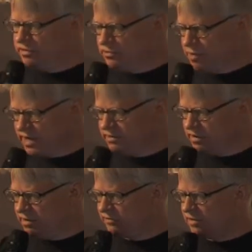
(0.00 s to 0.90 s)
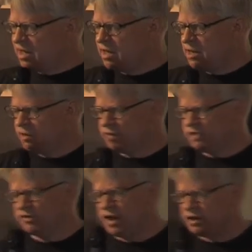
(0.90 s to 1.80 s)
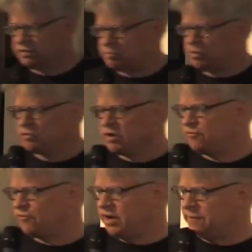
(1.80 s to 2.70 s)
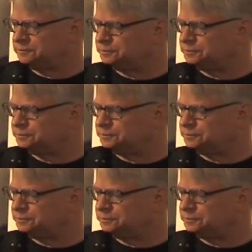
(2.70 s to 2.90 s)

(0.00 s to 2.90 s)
that new ideas originate at the periphery.